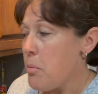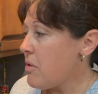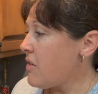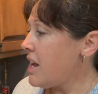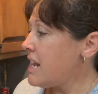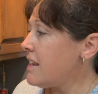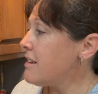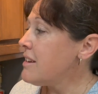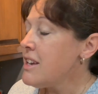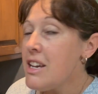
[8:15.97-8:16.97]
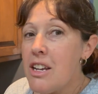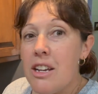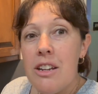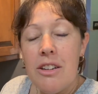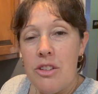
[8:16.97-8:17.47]
providing
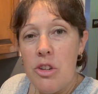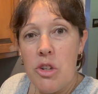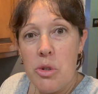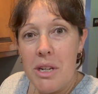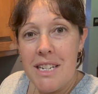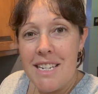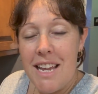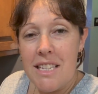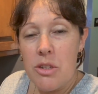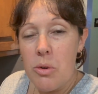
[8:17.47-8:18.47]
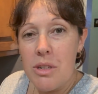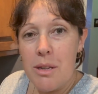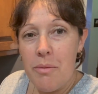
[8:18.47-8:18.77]
nutrient dense, awesome